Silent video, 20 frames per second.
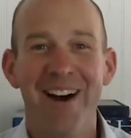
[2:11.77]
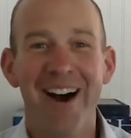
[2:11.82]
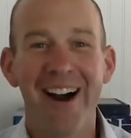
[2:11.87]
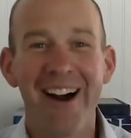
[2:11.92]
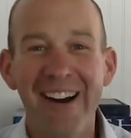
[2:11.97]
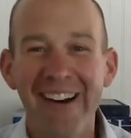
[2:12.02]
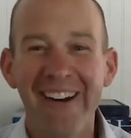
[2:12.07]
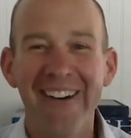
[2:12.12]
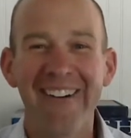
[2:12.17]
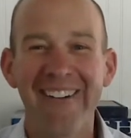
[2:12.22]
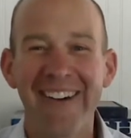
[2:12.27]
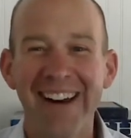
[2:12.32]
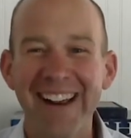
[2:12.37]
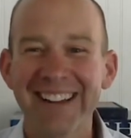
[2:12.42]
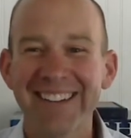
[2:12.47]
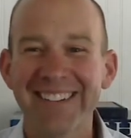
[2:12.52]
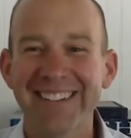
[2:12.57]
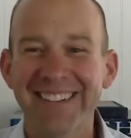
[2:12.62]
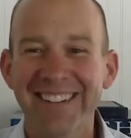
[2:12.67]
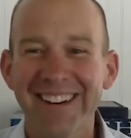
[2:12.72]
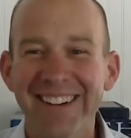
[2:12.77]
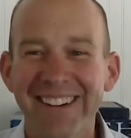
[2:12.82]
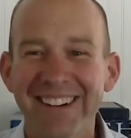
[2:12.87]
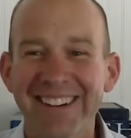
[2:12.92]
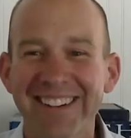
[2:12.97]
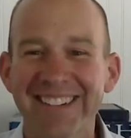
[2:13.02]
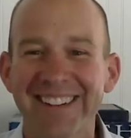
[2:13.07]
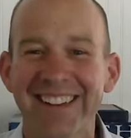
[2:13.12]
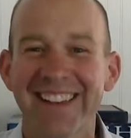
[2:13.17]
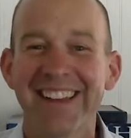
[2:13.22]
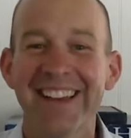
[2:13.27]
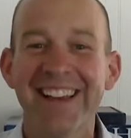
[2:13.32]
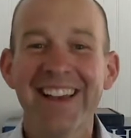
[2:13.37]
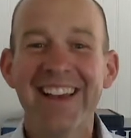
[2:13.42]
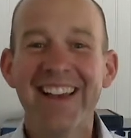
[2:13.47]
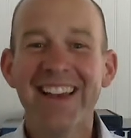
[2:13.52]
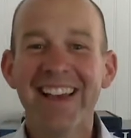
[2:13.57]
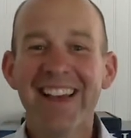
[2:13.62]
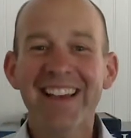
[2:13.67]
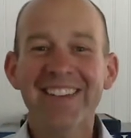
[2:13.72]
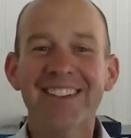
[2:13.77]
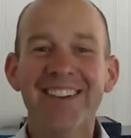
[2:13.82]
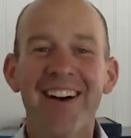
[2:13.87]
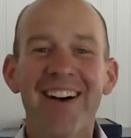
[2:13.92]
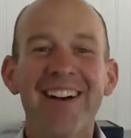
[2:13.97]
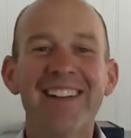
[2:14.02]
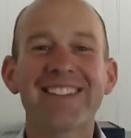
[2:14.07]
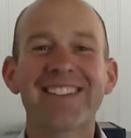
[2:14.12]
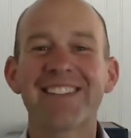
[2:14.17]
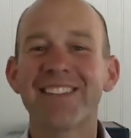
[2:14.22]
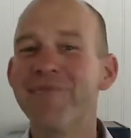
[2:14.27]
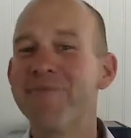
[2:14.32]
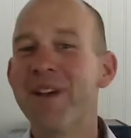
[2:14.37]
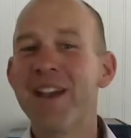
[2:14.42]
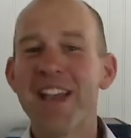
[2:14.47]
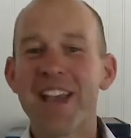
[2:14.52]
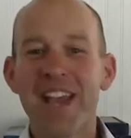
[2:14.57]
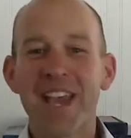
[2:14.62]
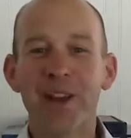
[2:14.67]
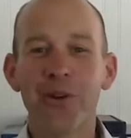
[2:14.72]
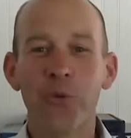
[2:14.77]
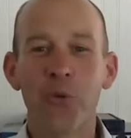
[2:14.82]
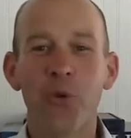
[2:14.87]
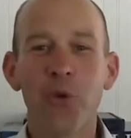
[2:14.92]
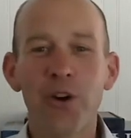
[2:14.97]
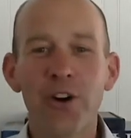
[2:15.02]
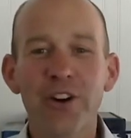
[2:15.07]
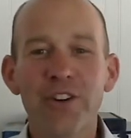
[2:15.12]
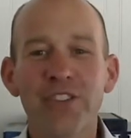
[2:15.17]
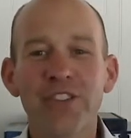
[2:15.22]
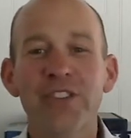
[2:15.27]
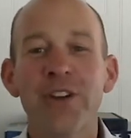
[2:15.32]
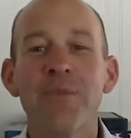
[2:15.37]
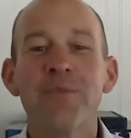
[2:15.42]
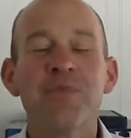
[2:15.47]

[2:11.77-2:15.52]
All right, seriously, it's awesome. It works.